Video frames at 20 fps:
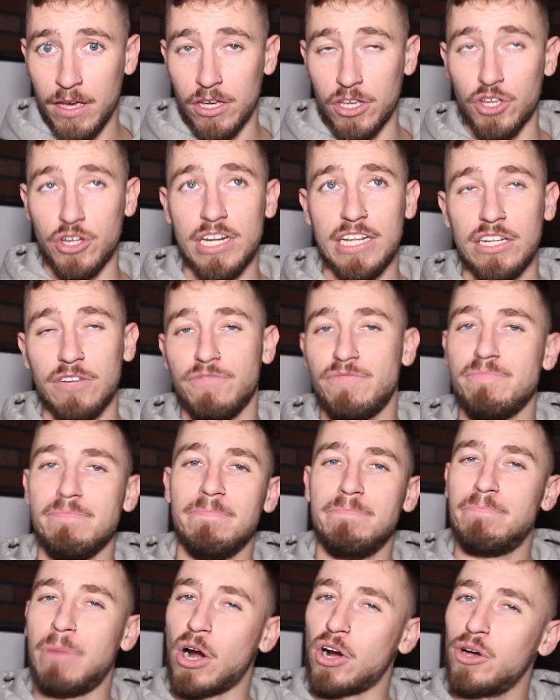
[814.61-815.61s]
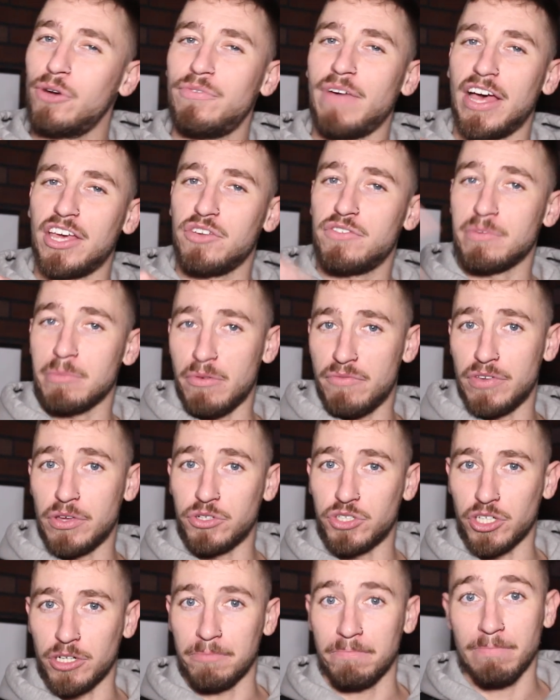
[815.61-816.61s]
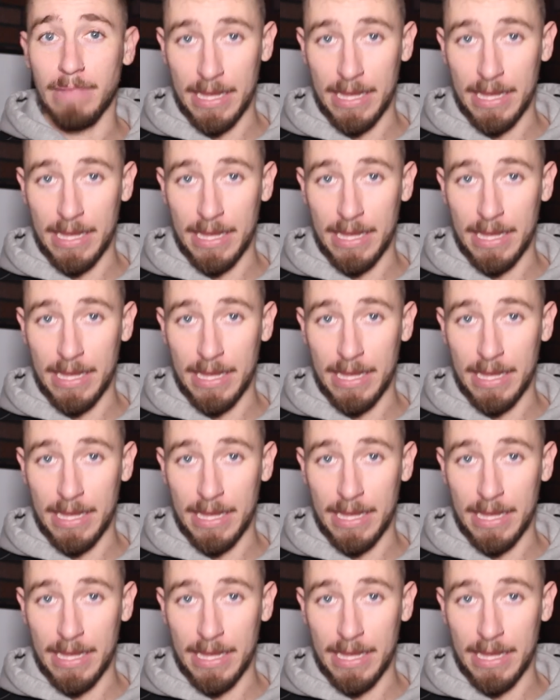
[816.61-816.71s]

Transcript: you need to borrow value from the future.